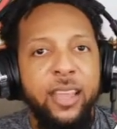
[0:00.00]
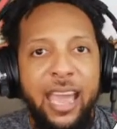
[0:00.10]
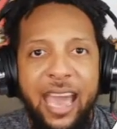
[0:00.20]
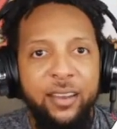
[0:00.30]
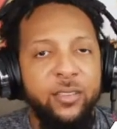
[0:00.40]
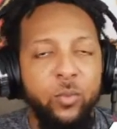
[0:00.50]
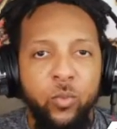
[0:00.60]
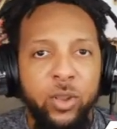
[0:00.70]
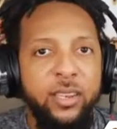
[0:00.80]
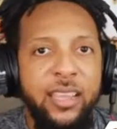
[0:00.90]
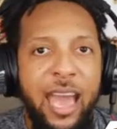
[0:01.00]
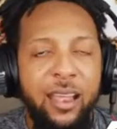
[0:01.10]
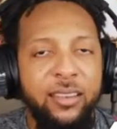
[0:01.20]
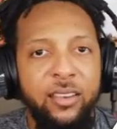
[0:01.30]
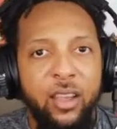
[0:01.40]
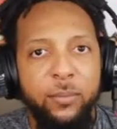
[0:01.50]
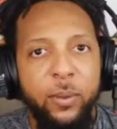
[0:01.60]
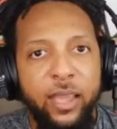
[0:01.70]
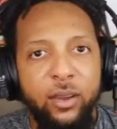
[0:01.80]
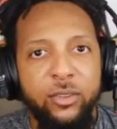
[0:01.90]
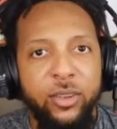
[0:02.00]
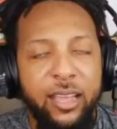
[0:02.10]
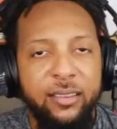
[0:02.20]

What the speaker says: added some really talented young players on that